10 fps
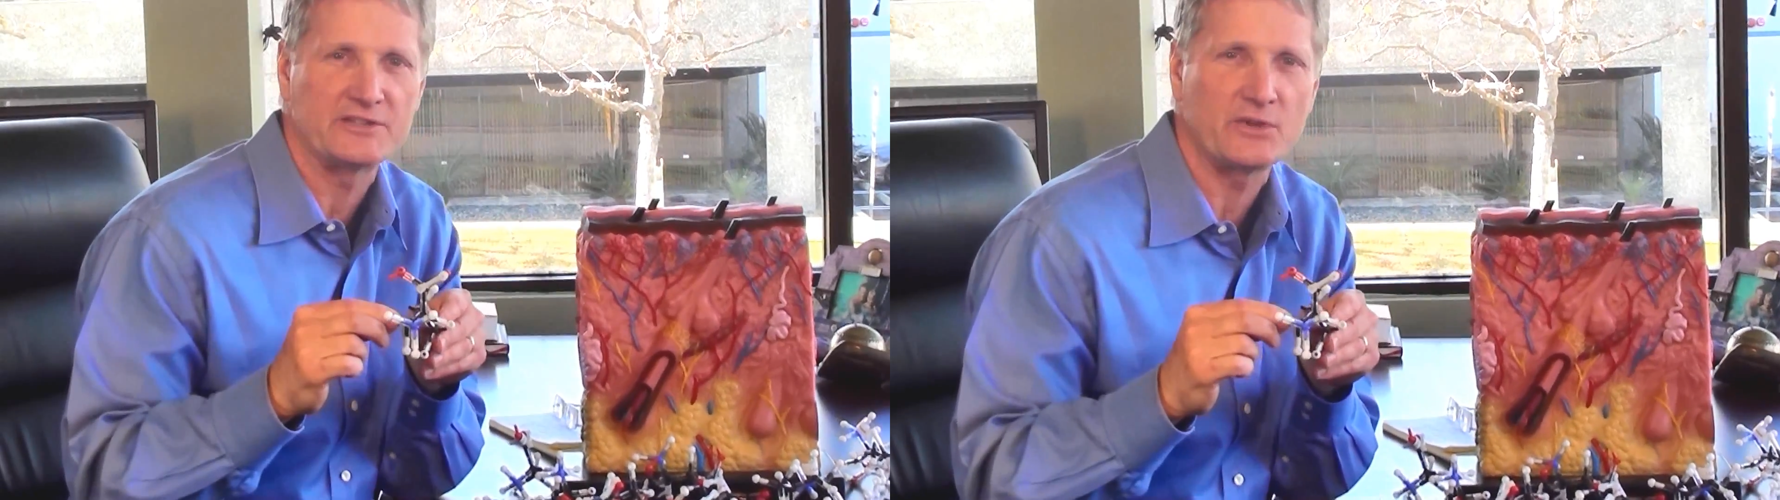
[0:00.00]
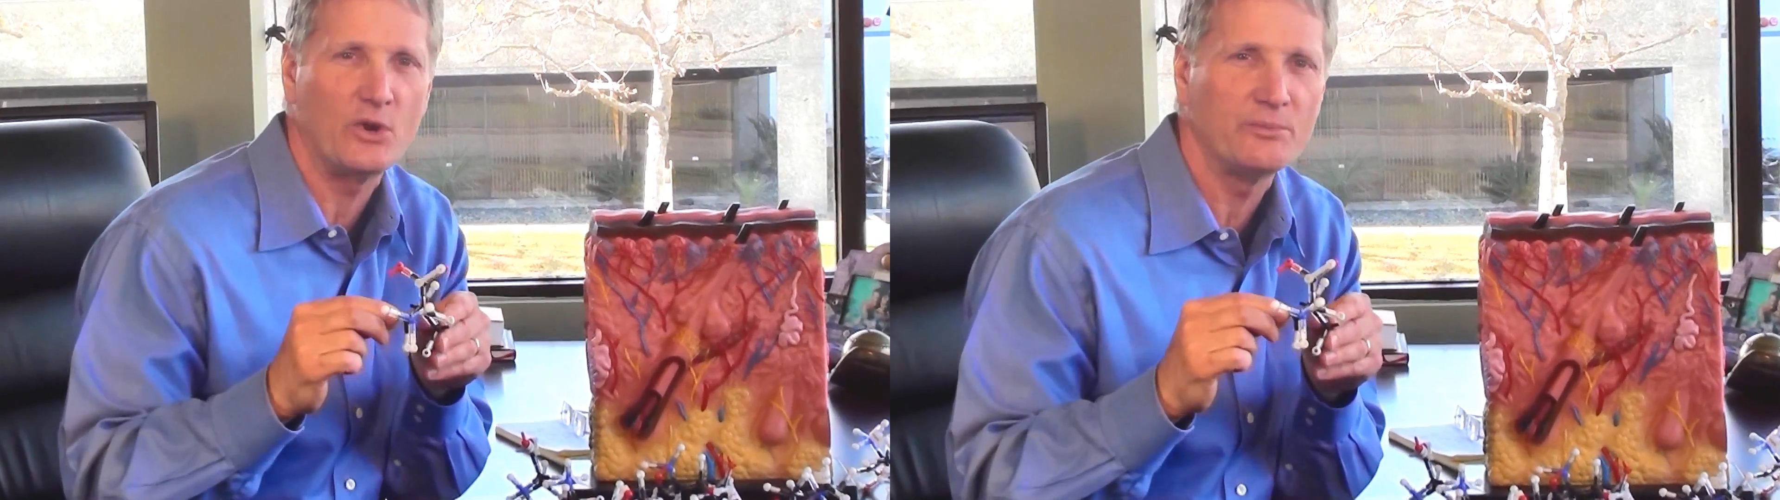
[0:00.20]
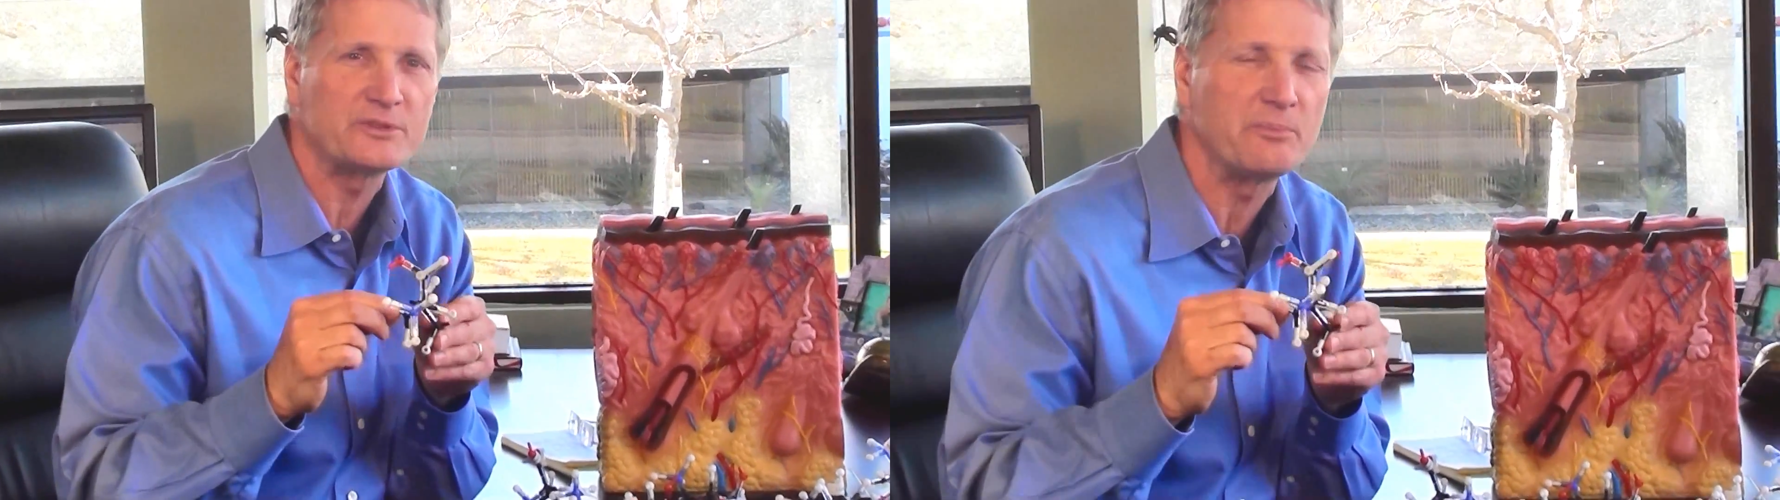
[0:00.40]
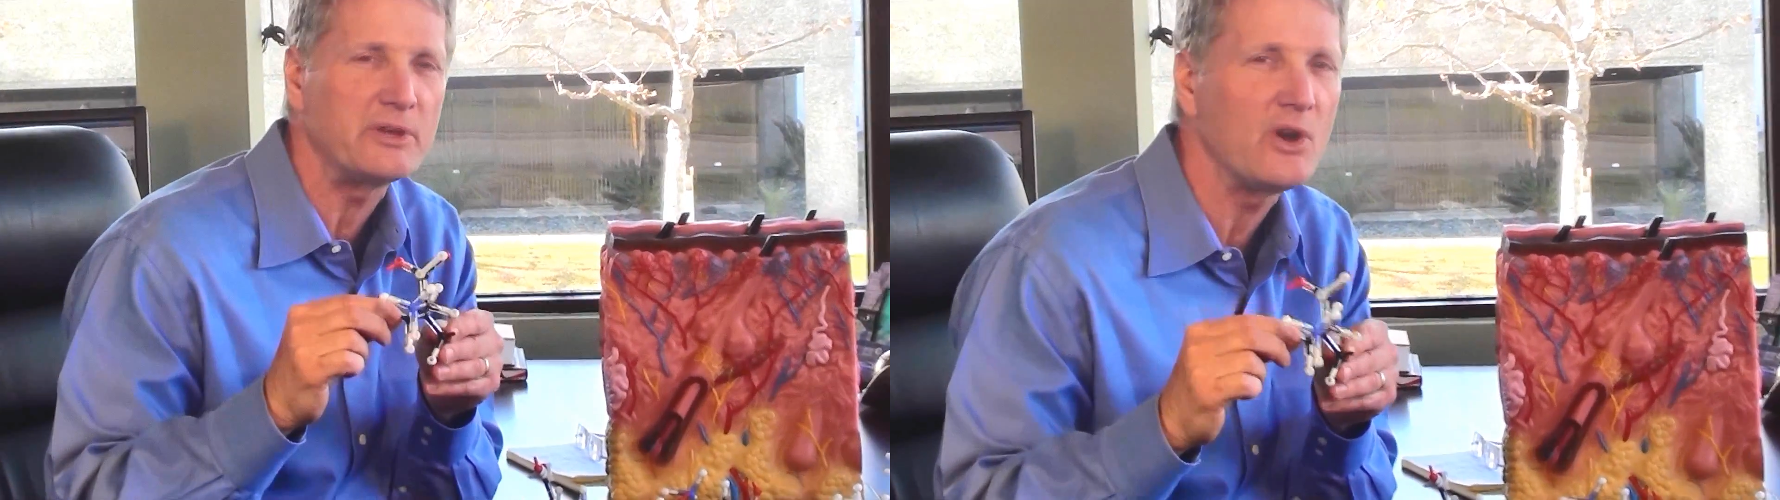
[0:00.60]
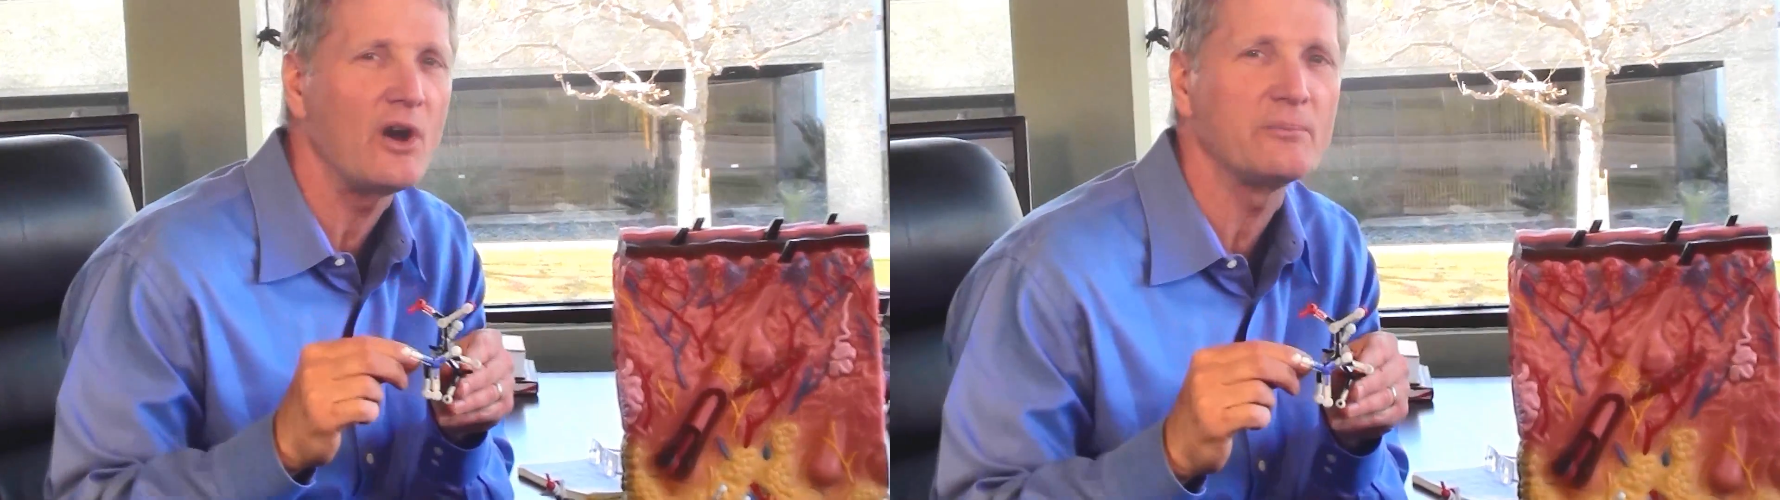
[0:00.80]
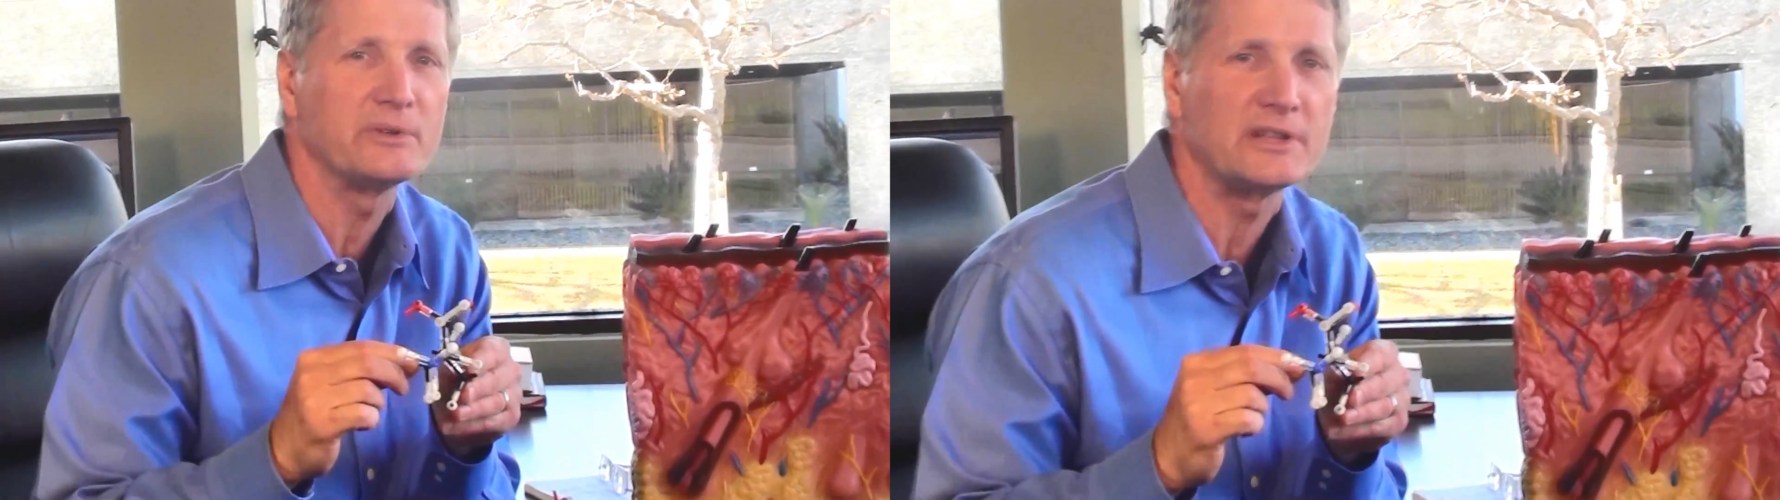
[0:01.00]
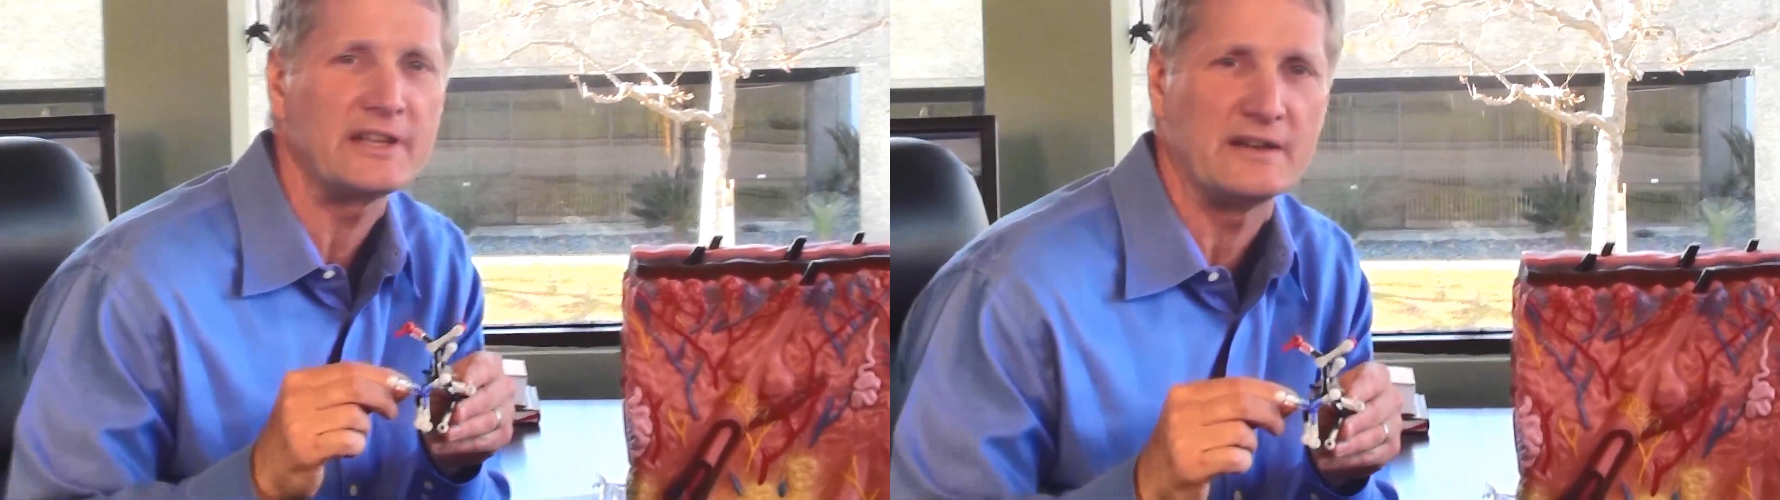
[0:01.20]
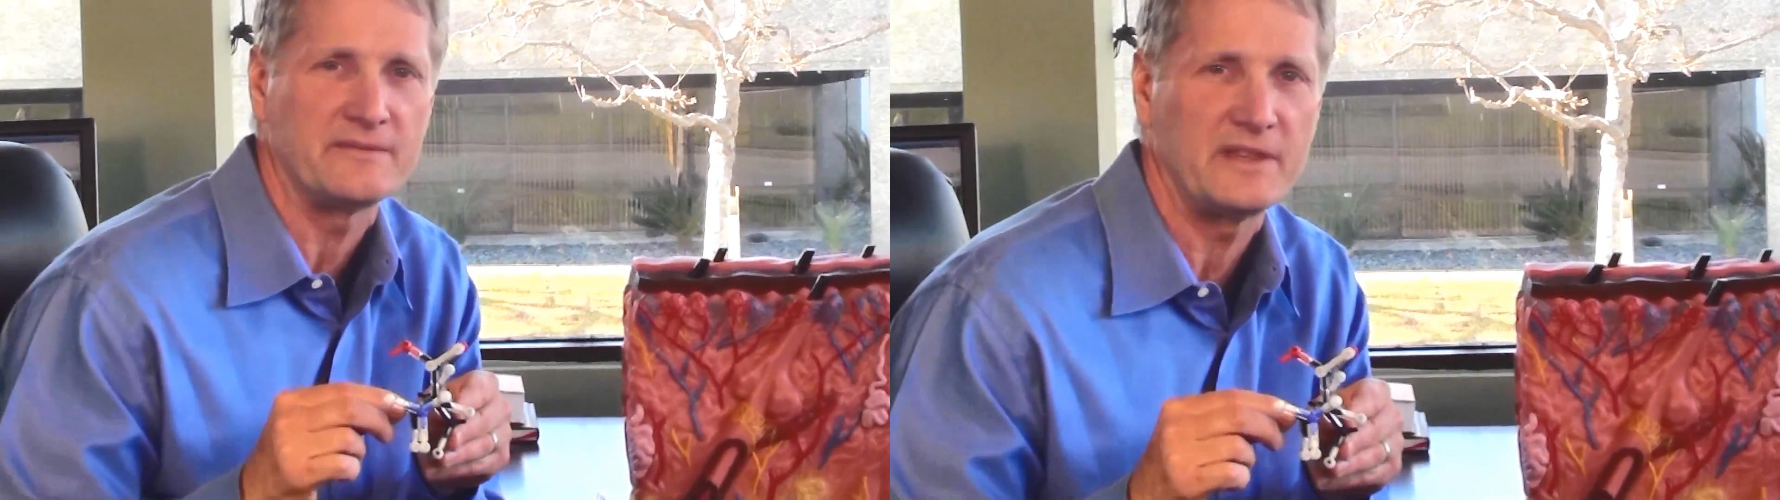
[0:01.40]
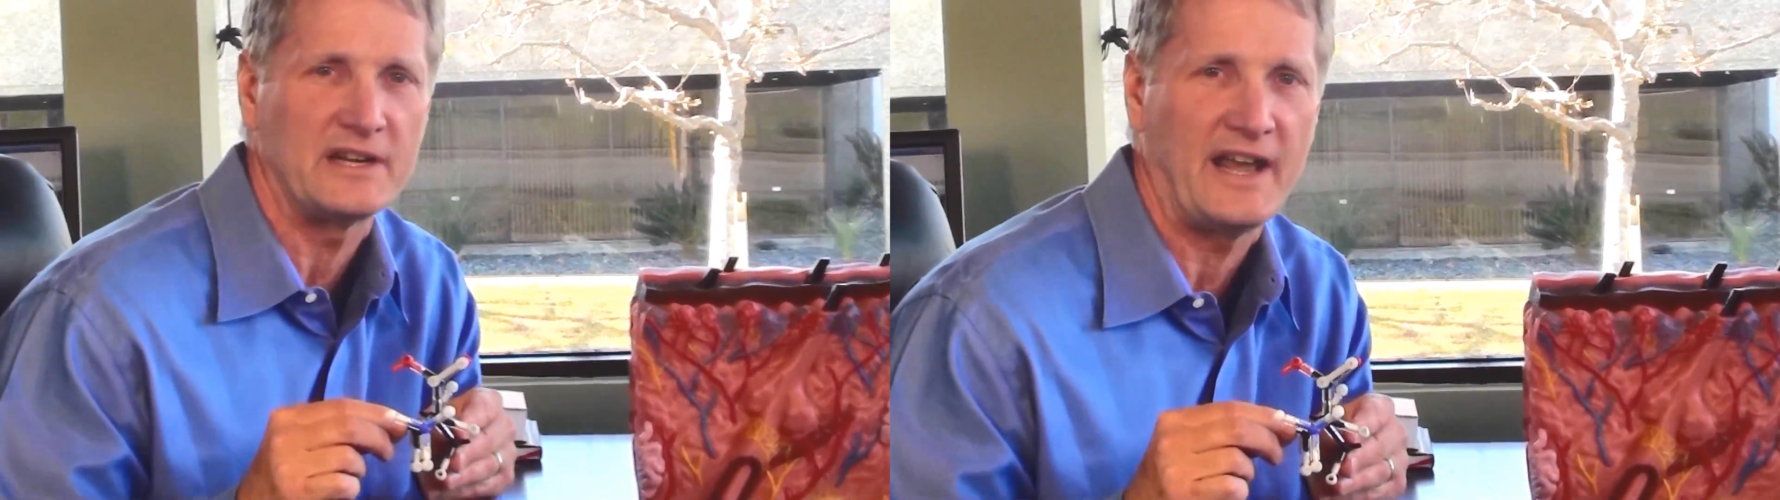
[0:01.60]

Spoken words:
it's almost beyond belief that it